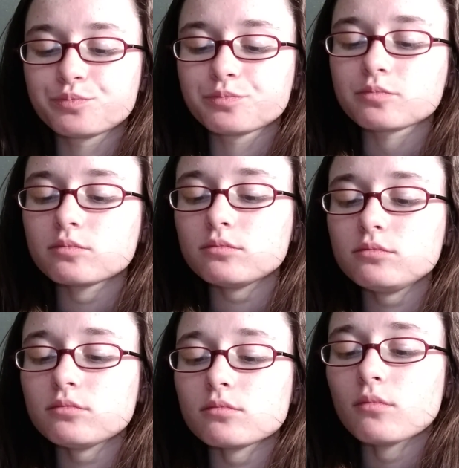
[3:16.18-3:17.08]

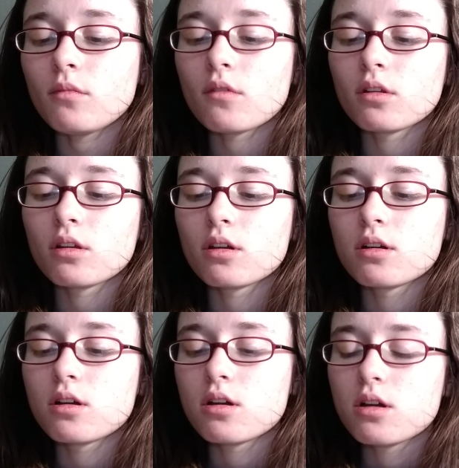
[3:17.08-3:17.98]

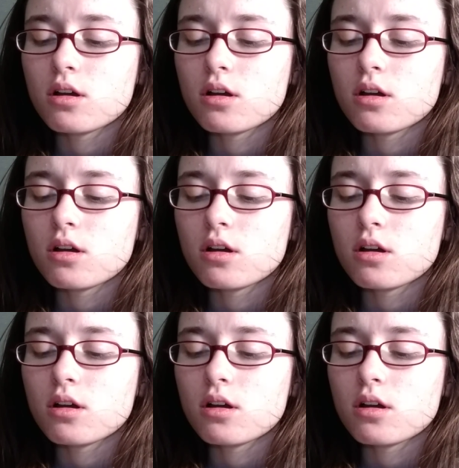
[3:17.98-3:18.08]
[no speech]